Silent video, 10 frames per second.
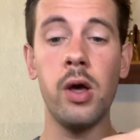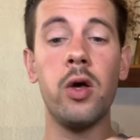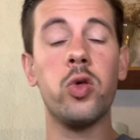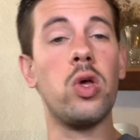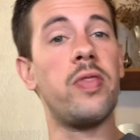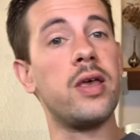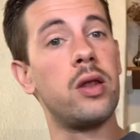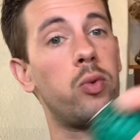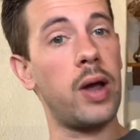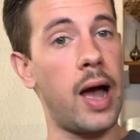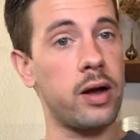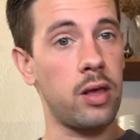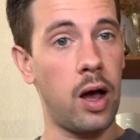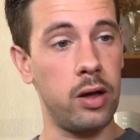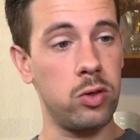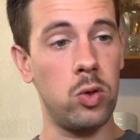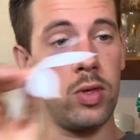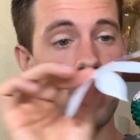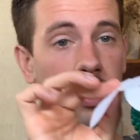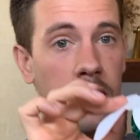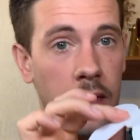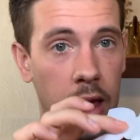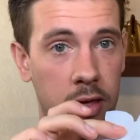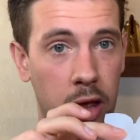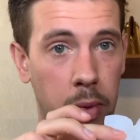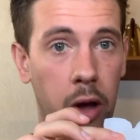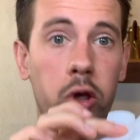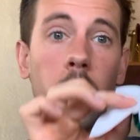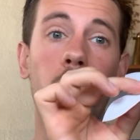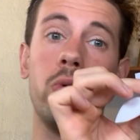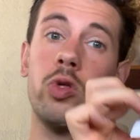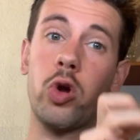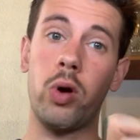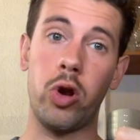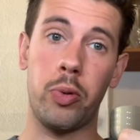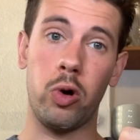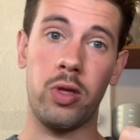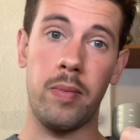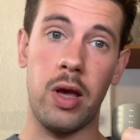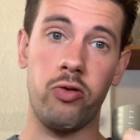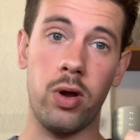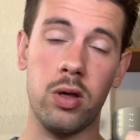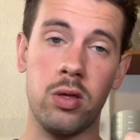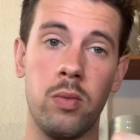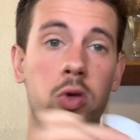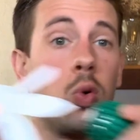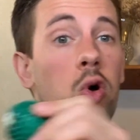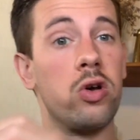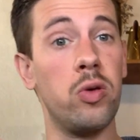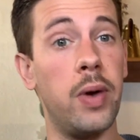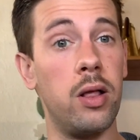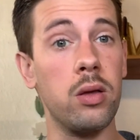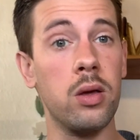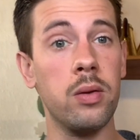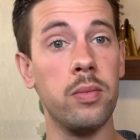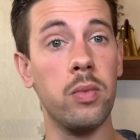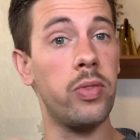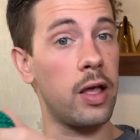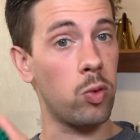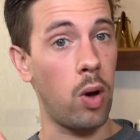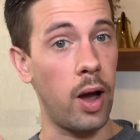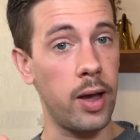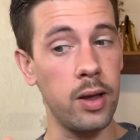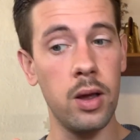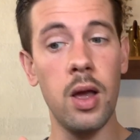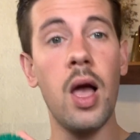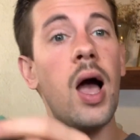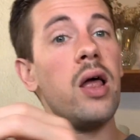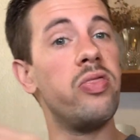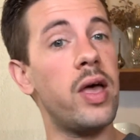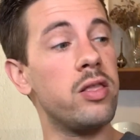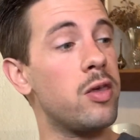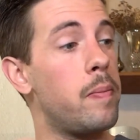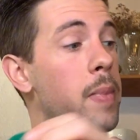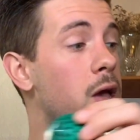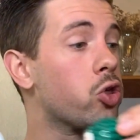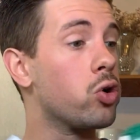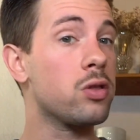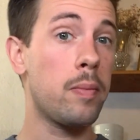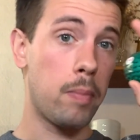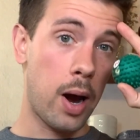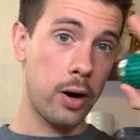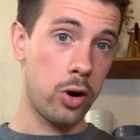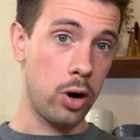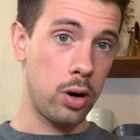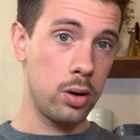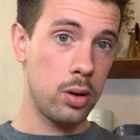so that they can react onto these casein molecules to create protein matrix. So cook the milk. That's why. And then to make sure to monitor,